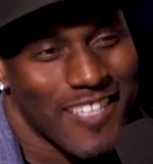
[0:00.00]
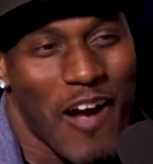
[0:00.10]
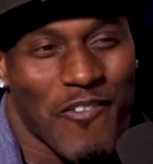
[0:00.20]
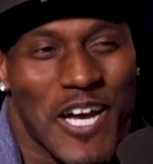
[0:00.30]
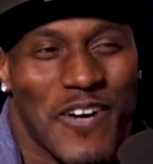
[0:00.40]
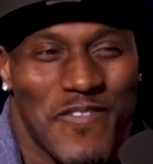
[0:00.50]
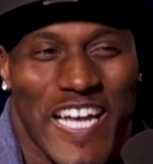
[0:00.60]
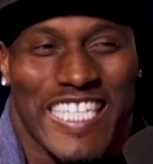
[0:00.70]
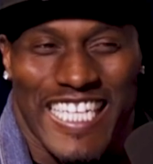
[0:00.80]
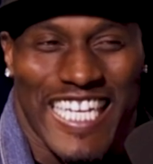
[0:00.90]
Like, we'll
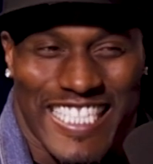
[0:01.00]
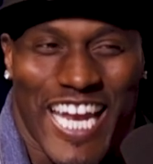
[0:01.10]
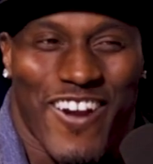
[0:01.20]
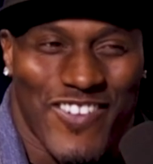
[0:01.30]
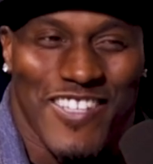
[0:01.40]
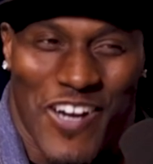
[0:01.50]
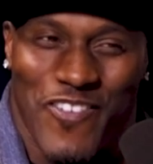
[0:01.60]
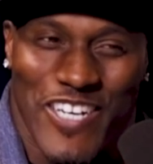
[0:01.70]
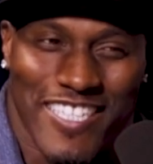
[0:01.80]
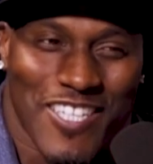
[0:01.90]
mention this every, you know,
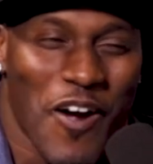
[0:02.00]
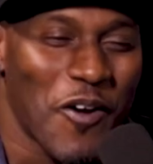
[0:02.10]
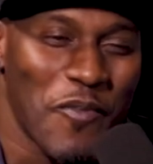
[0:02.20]
we'll talk